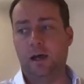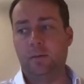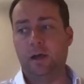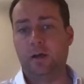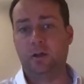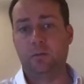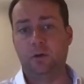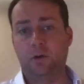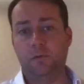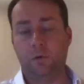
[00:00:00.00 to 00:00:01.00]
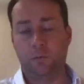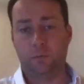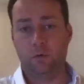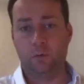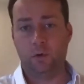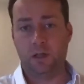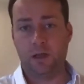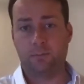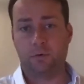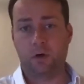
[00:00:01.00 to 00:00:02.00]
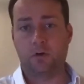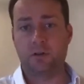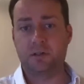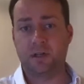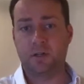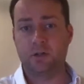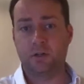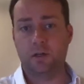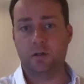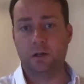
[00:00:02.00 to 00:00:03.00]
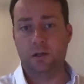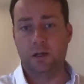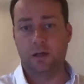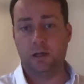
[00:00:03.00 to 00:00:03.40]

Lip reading: our community football would get priority scheduling